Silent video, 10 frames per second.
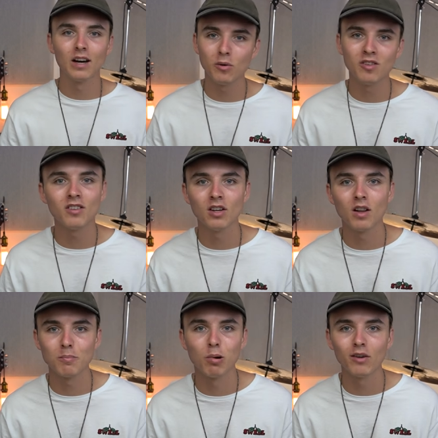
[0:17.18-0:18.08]
That was
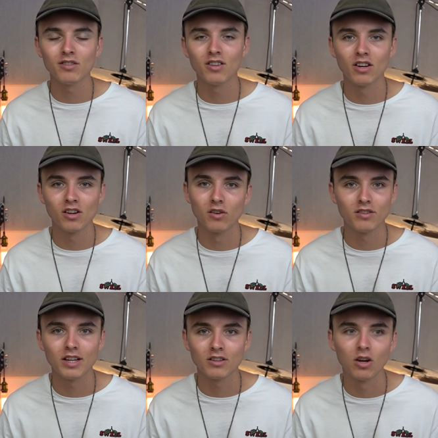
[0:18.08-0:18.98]
until I posted it
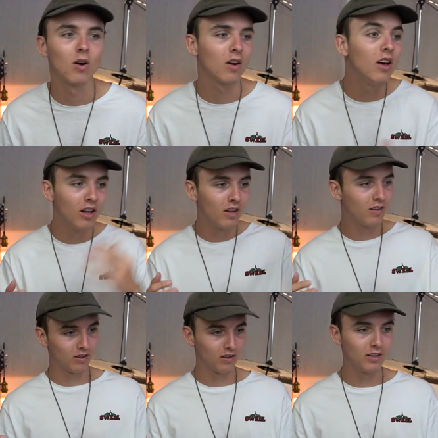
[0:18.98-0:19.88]
on TikTok.
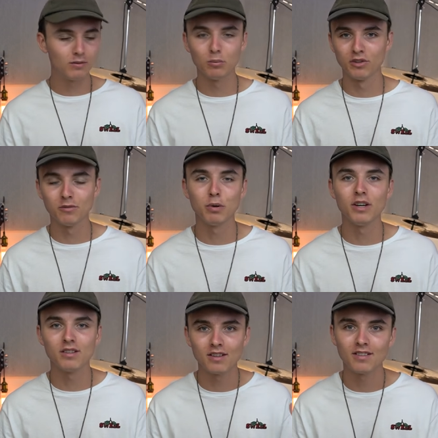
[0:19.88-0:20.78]
It was
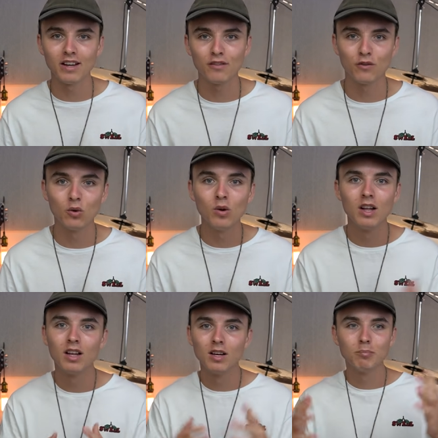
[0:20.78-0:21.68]
pretty successful,
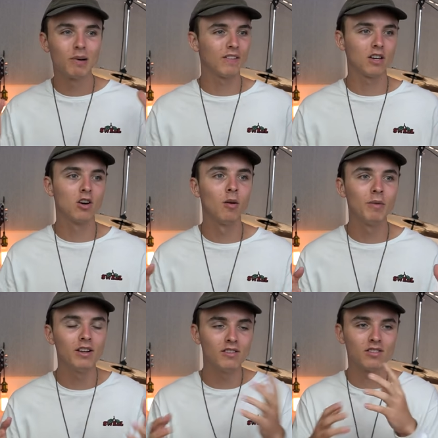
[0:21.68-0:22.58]
but the
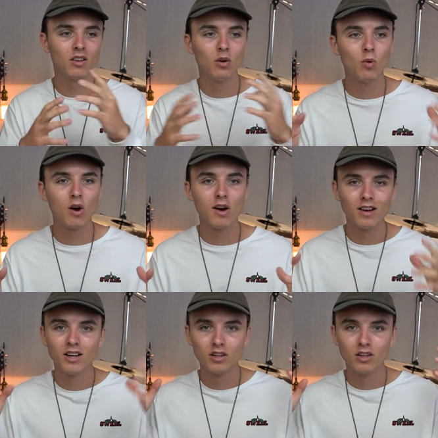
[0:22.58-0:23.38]
comments were